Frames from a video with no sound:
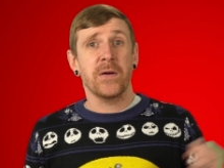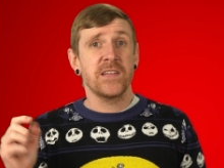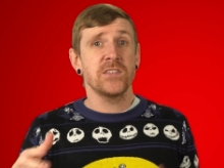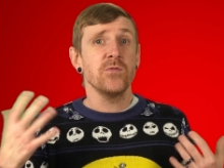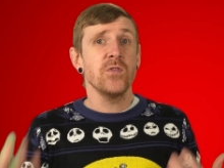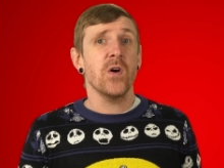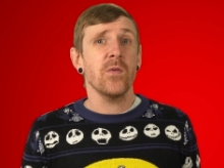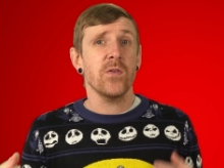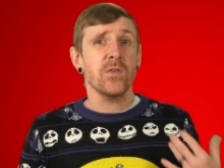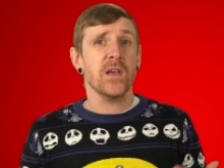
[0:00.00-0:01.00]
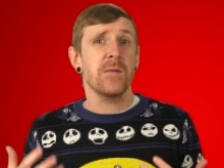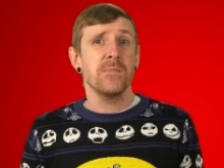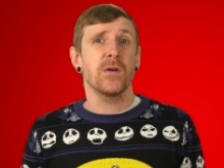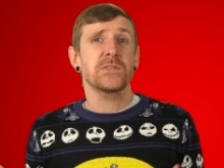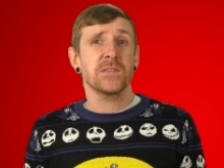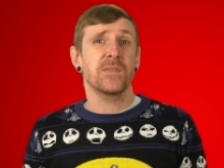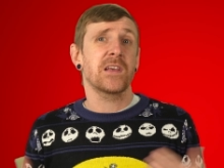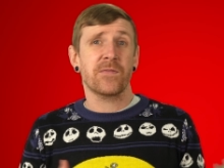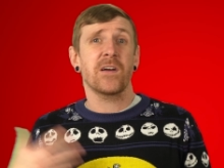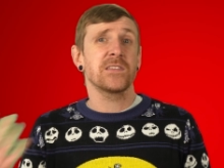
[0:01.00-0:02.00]
but did you know that you can get most of the
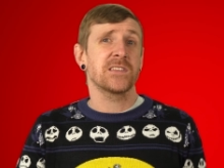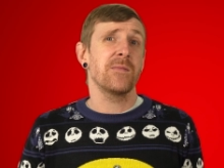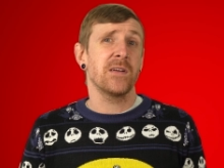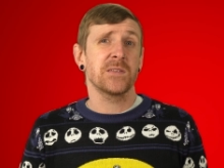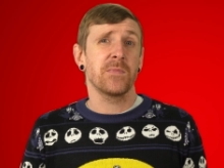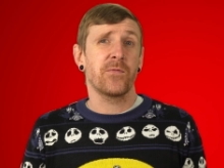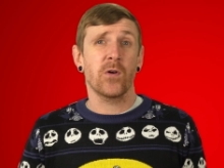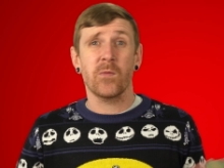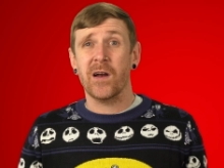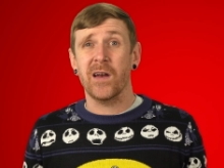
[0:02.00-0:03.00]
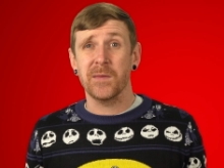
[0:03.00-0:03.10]
gift cards that I mentioned before right on